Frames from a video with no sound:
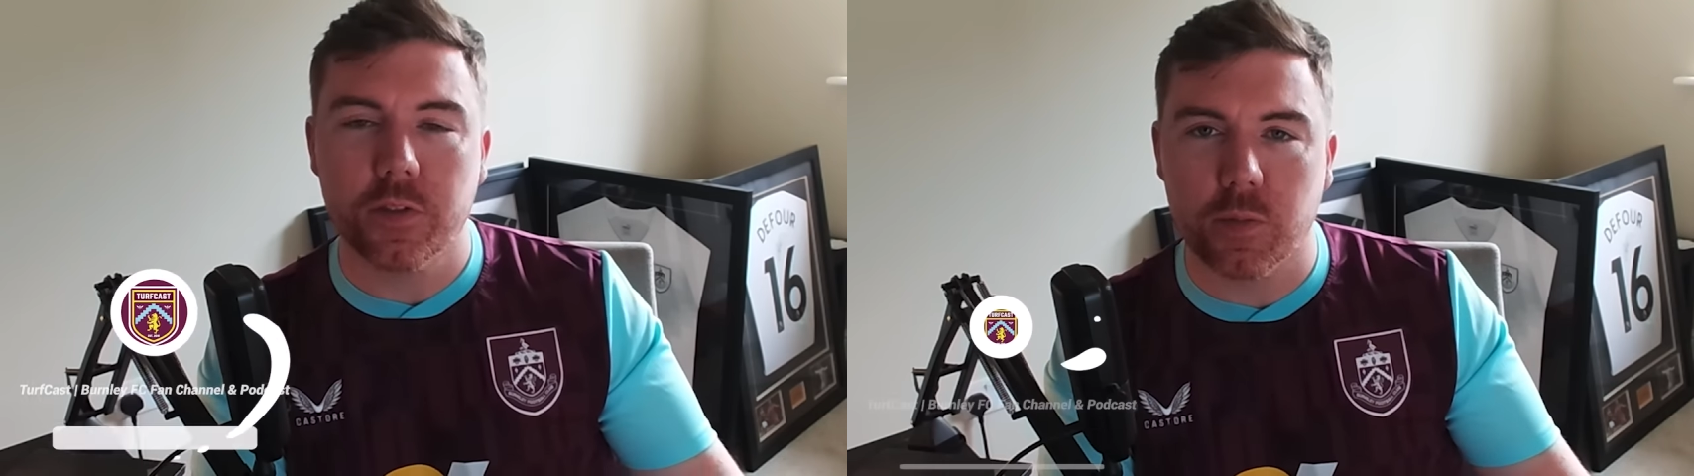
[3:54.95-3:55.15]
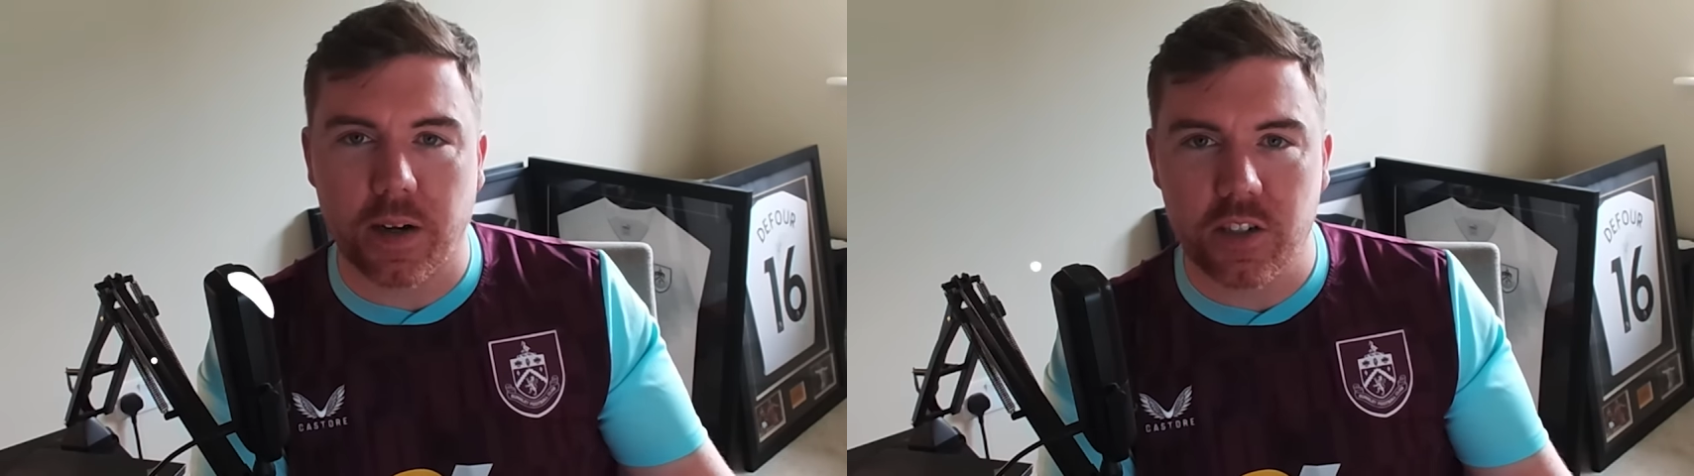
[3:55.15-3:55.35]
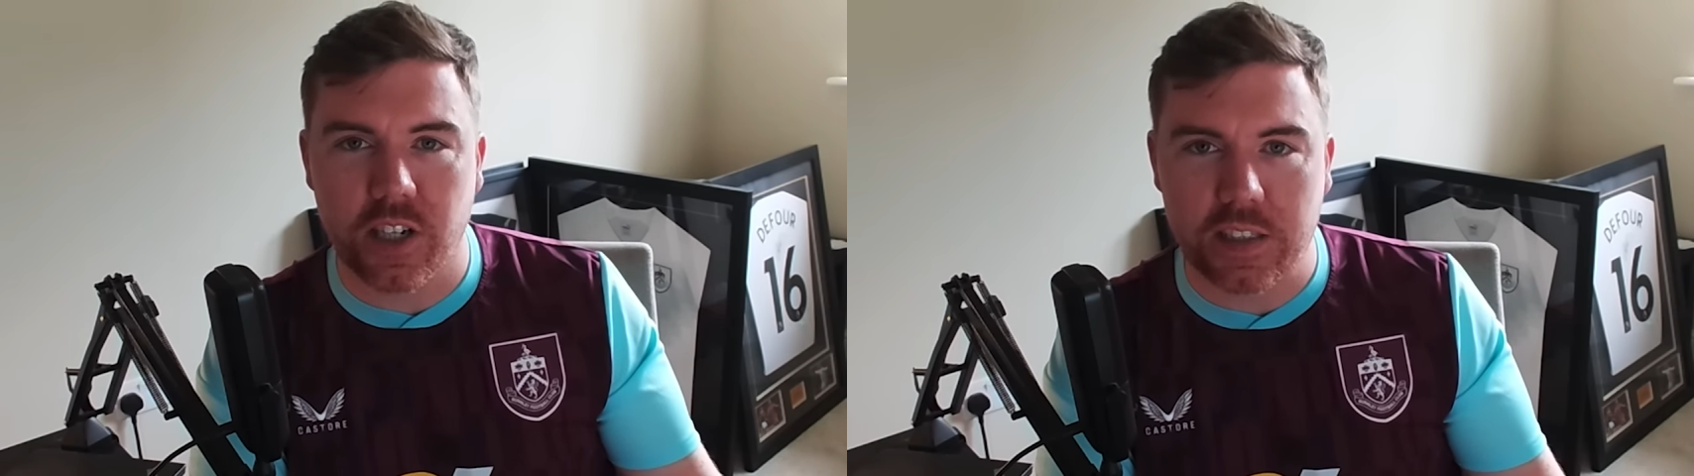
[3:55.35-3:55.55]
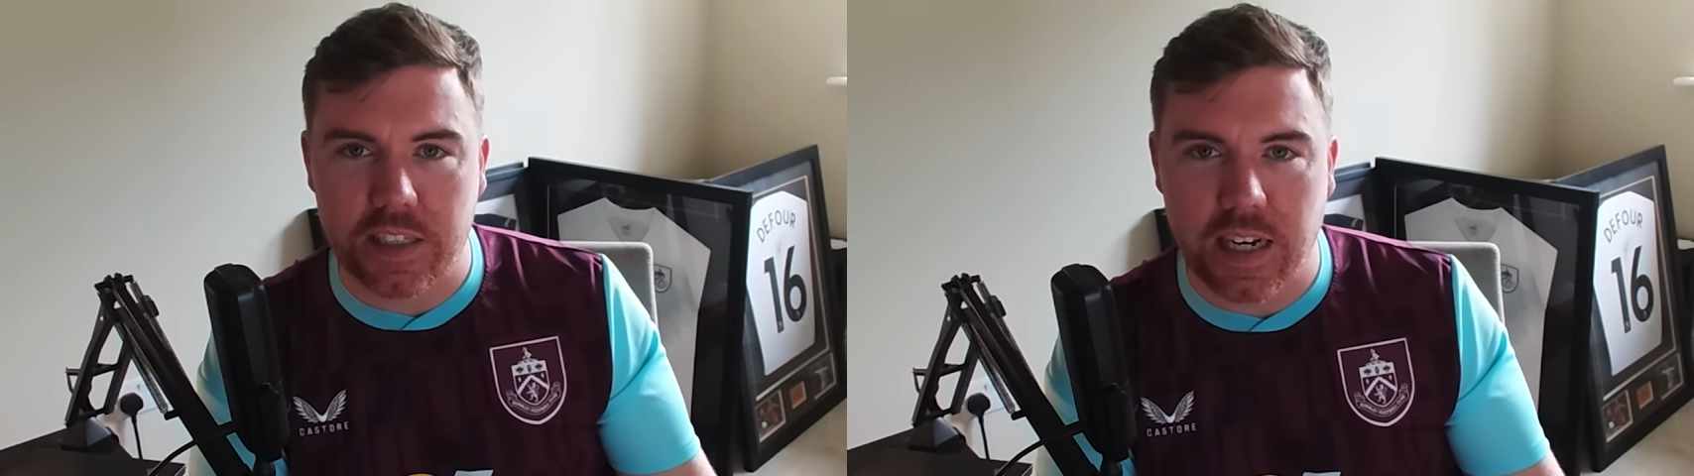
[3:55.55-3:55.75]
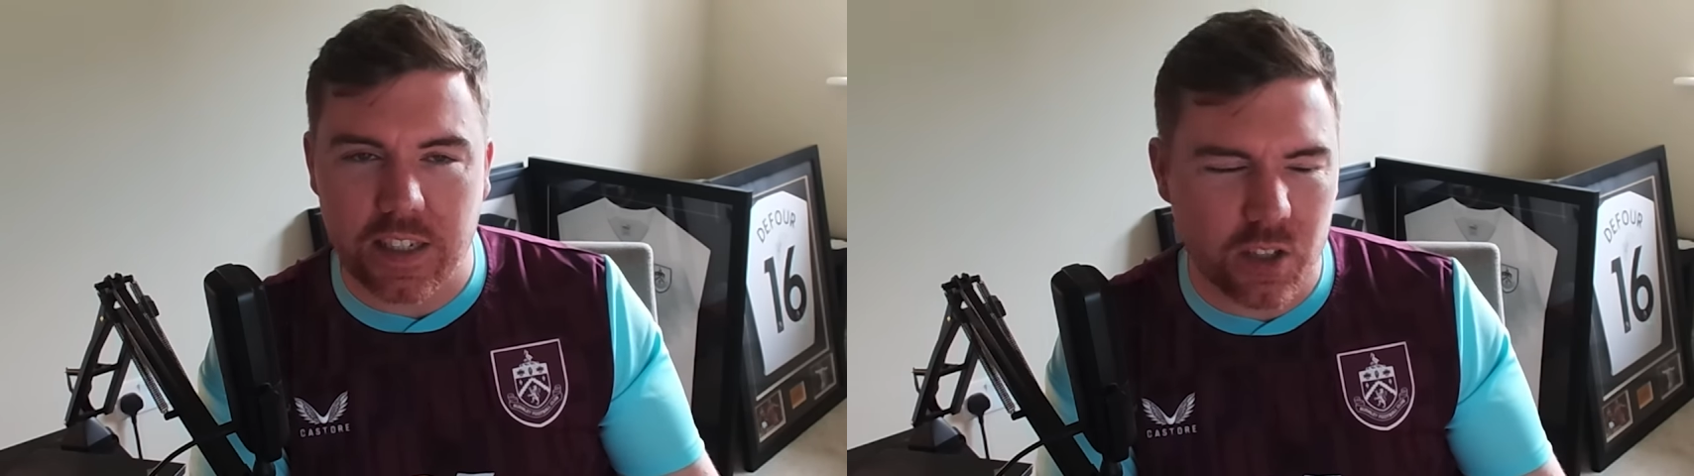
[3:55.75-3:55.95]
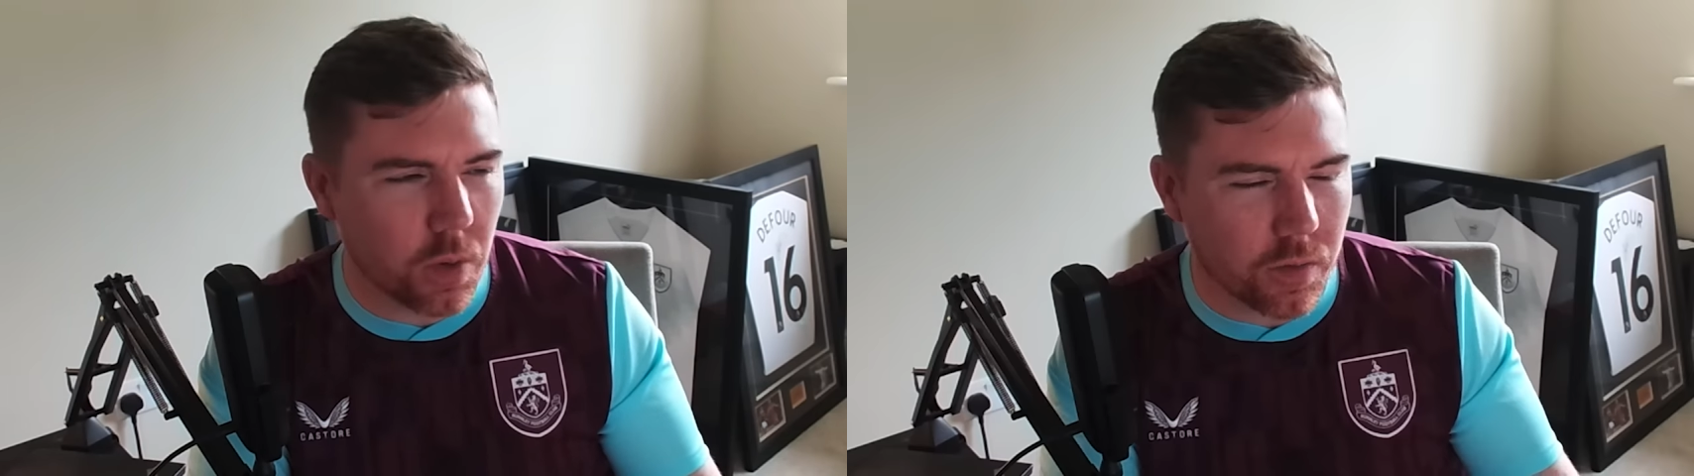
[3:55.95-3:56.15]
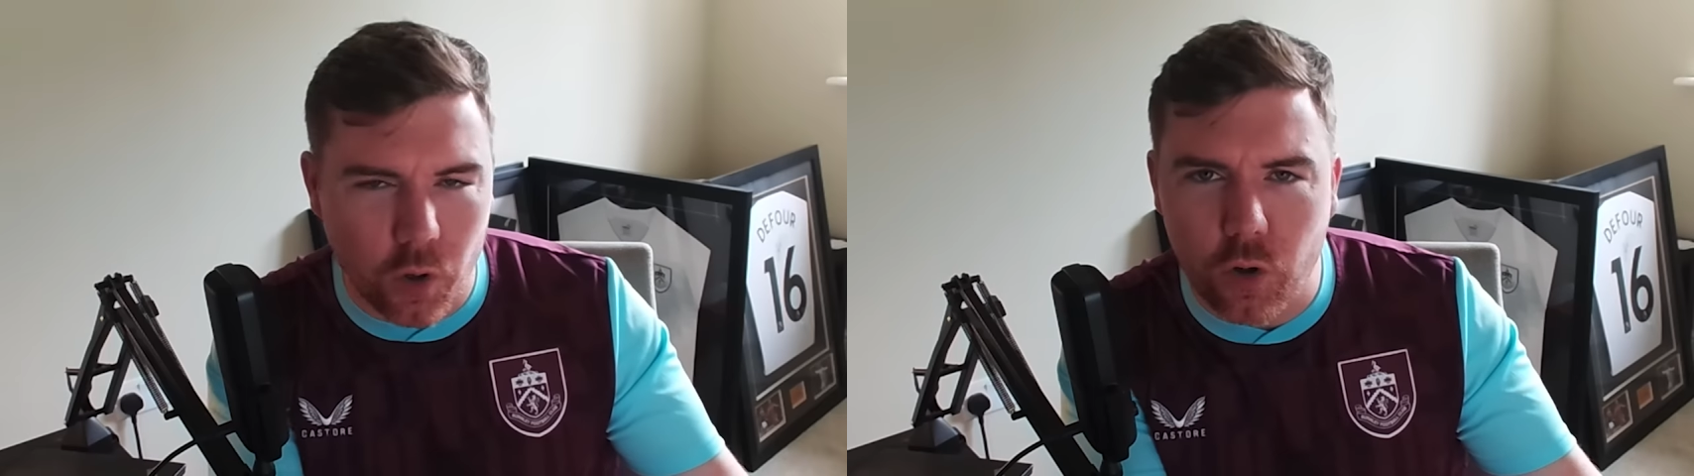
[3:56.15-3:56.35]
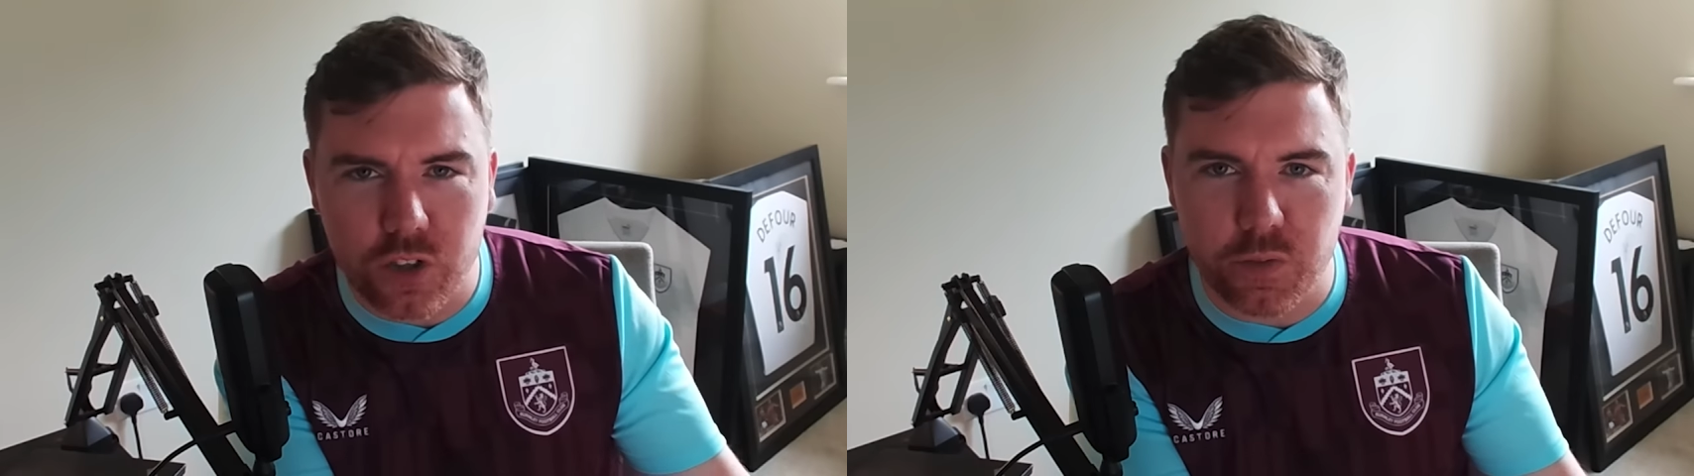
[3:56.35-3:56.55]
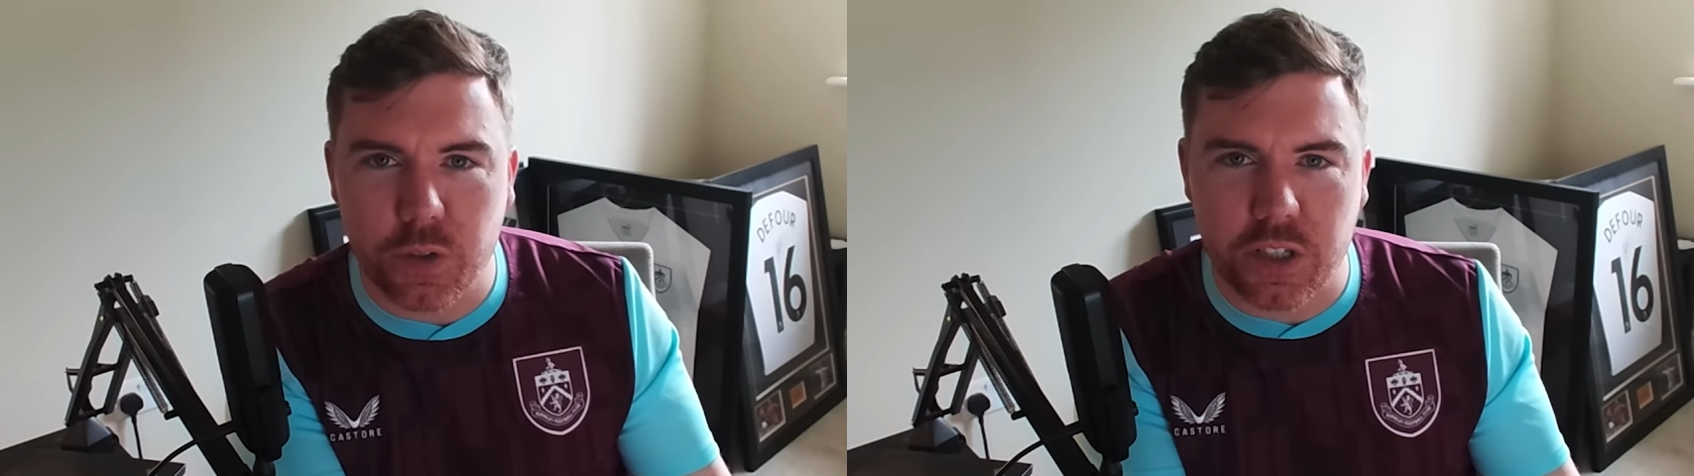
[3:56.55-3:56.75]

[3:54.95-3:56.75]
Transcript: to Manchester United. Well, of course he would.